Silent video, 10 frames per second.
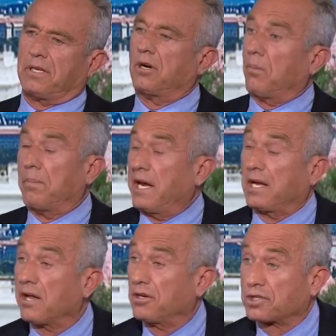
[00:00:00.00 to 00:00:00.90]
you know,
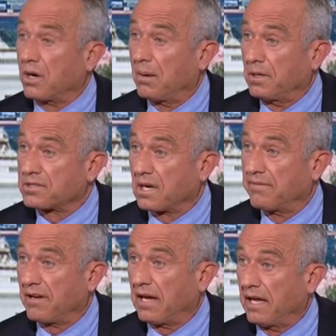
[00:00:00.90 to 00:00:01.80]
many other traumas
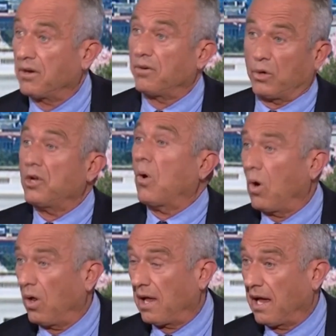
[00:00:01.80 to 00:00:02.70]
I've had, and we
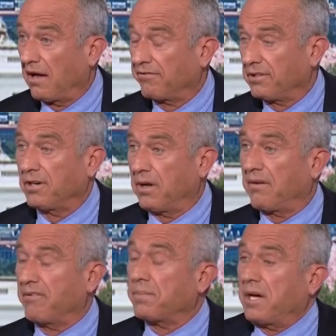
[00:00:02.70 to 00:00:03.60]
all have, you know,
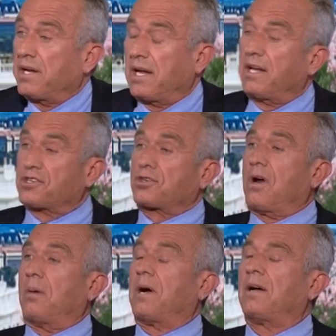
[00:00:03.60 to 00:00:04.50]
everybody has
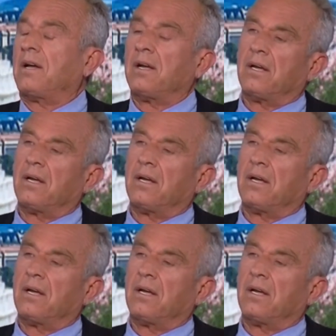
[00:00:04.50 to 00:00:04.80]
trauma.